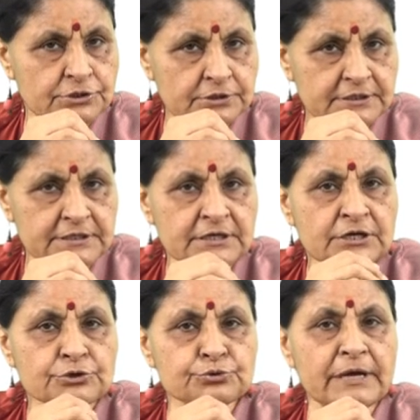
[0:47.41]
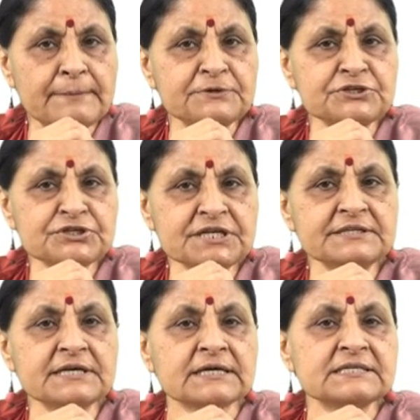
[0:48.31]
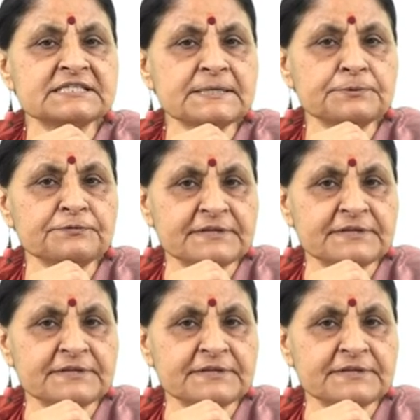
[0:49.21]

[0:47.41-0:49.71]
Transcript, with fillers: Third, to appreciate the concept of